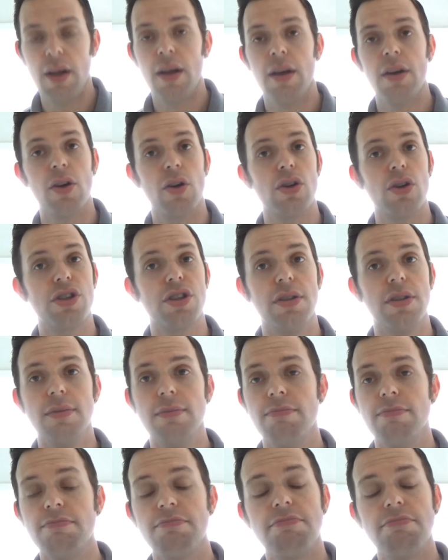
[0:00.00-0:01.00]

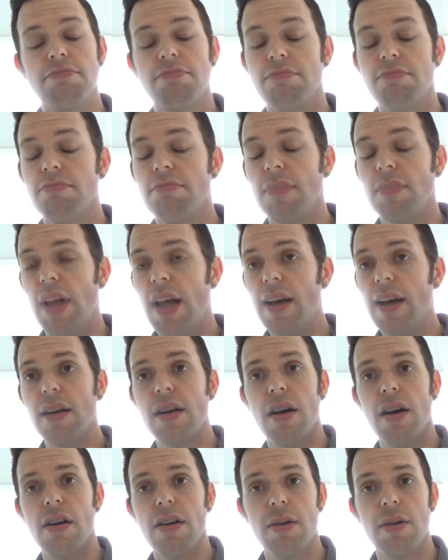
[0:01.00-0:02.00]
Cushion, yeah,
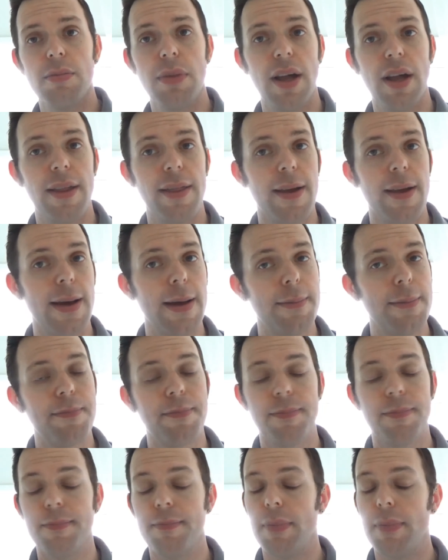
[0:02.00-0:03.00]
can't complain there.
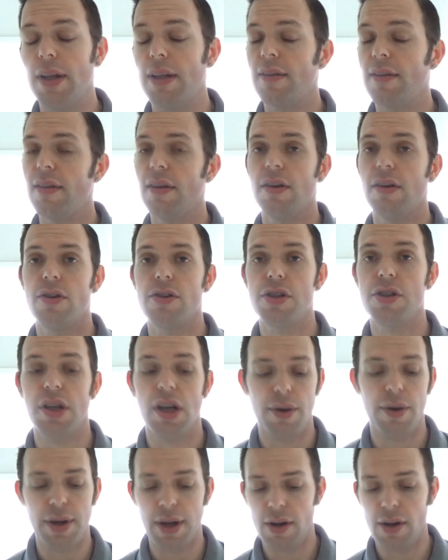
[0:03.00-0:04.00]
Plenty of cushion
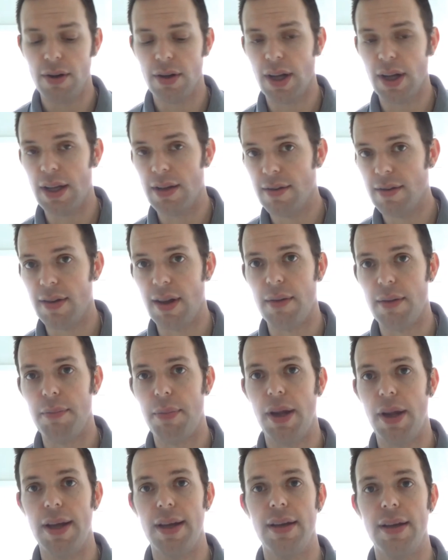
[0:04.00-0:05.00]
going on against that
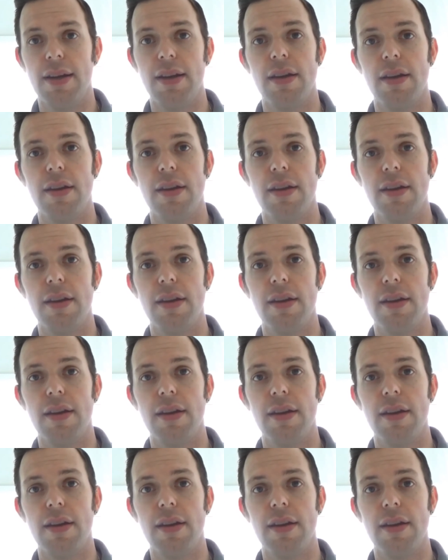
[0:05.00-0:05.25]
blade in the